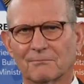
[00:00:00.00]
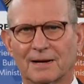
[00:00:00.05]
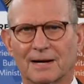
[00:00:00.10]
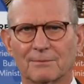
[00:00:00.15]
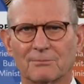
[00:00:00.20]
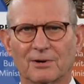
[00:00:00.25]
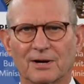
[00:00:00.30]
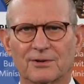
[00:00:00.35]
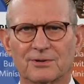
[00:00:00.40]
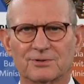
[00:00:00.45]

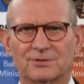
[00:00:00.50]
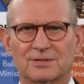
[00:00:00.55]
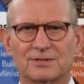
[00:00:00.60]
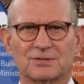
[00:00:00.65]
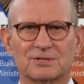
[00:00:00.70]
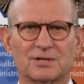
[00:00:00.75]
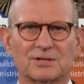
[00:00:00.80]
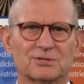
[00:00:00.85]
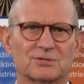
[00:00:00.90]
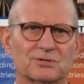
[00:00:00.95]
My brothers
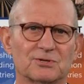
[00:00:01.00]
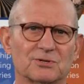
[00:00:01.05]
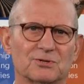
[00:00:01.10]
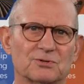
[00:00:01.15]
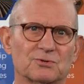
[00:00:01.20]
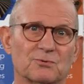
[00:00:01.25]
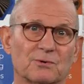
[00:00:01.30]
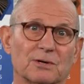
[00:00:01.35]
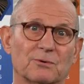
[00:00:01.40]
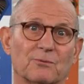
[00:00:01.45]
and
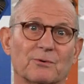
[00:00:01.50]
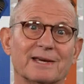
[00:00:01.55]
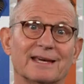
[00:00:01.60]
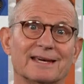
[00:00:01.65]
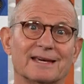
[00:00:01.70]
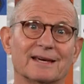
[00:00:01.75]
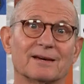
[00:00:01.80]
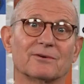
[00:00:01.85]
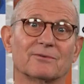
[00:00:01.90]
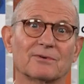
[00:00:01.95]
sisters, when we
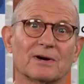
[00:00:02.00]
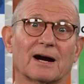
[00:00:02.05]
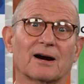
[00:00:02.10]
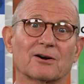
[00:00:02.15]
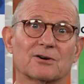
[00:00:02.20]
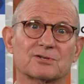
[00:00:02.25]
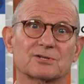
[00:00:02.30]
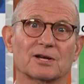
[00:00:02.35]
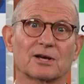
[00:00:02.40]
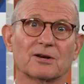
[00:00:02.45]
give
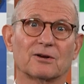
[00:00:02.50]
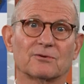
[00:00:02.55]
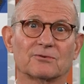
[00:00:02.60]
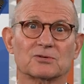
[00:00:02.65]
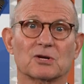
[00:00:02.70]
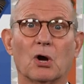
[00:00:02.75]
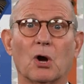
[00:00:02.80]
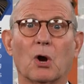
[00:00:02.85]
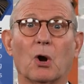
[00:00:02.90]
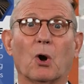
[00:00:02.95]

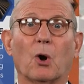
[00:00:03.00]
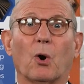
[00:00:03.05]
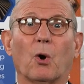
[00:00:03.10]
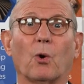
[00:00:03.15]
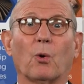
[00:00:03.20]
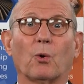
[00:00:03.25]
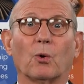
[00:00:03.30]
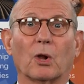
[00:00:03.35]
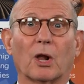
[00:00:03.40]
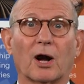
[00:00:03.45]
ourselves
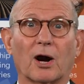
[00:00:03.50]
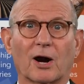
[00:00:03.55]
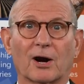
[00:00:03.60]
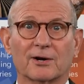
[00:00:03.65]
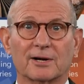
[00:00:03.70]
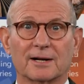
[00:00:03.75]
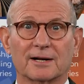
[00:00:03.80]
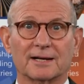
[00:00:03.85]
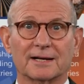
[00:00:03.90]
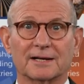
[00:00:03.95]

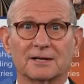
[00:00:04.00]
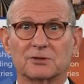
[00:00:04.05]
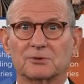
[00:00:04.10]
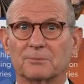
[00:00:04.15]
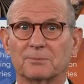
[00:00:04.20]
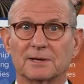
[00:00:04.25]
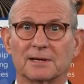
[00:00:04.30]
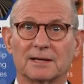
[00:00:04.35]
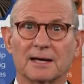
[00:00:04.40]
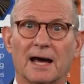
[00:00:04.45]
wholeheartedly
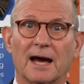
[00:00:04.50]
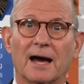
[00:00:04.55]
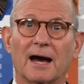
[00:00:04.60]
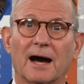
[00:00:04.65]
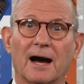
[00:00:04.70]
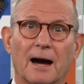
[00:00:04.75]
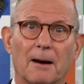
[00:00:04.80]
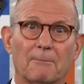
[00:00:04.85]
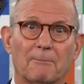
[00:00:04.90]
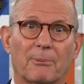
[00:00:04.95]
to be
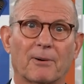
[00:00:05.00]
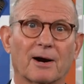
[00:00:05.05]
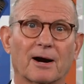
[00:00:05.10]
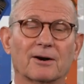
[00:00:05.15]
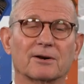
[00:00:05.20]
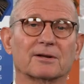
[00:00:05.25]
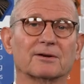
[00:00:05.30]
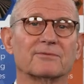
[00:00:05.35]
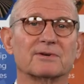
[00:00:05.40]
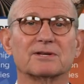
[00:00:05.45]
a
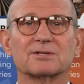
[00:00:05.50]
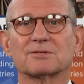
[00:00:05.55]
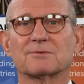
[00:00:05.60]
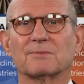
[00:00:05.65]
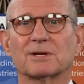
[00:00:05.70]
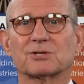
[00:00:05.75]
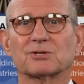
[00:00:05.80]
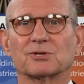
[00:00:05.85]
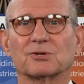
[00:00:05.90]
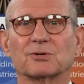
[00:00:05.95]
part of His
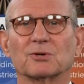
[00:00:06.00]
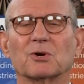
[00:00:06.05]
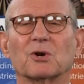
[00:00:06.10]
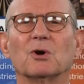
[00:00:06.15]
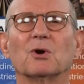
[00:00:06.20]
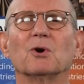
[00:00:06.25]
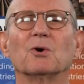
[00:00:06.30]
mission,